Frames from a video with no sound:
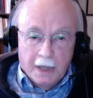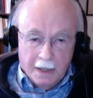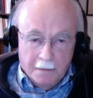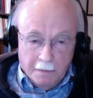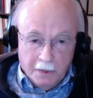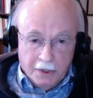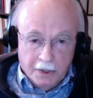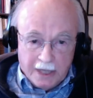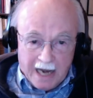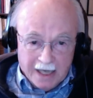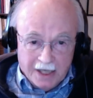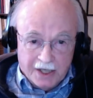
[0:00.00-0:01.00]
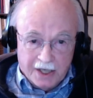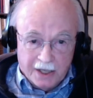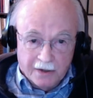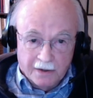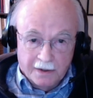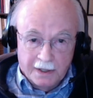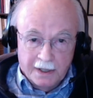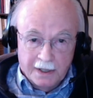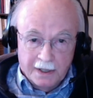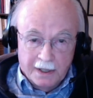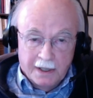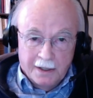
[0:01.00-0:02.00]
not mu, uh,
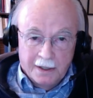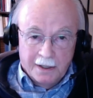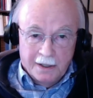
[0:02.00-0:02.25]
Mustansir.